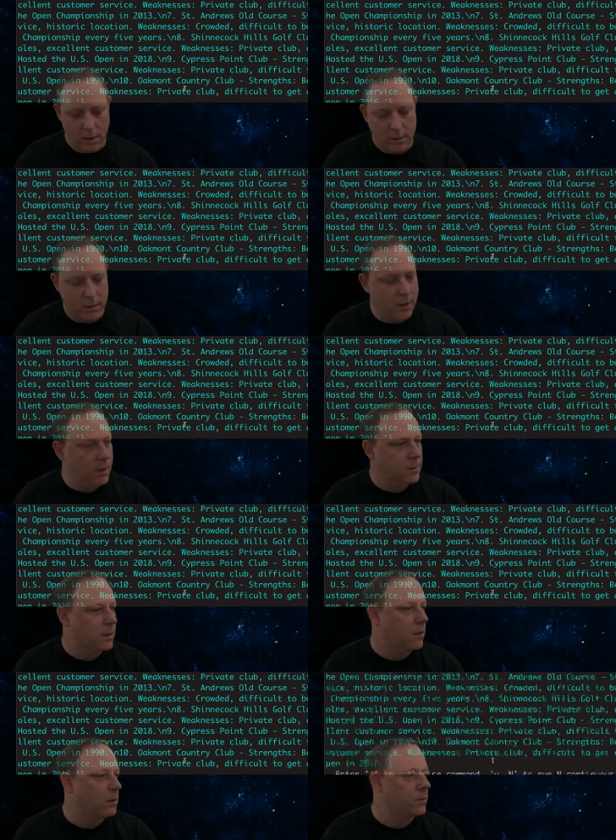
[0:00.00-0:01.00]
I'll say
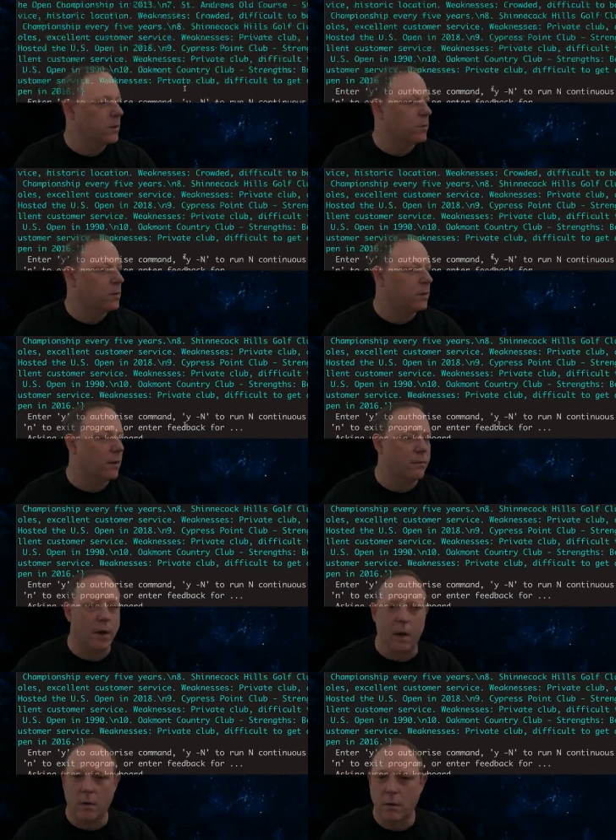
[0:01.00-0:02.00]
yes, and I'll go see what's in that
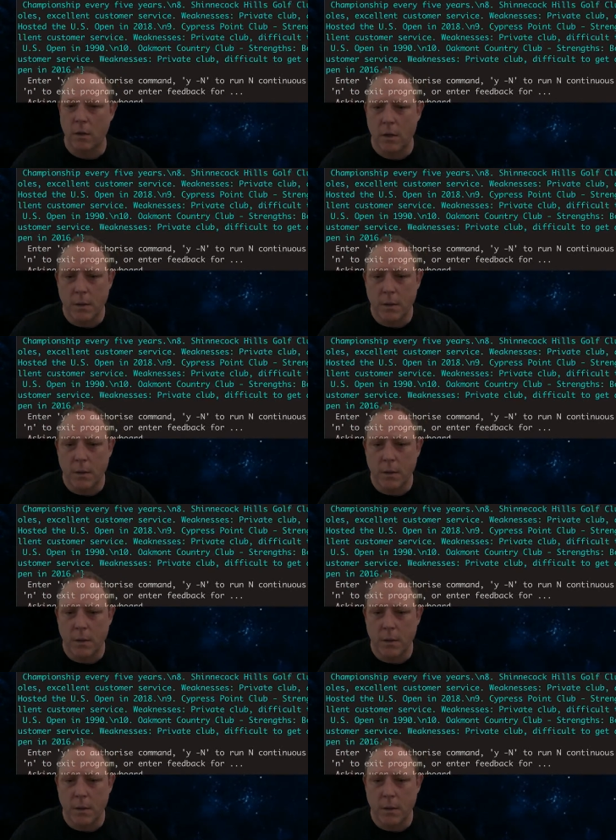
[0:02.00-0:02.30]
file.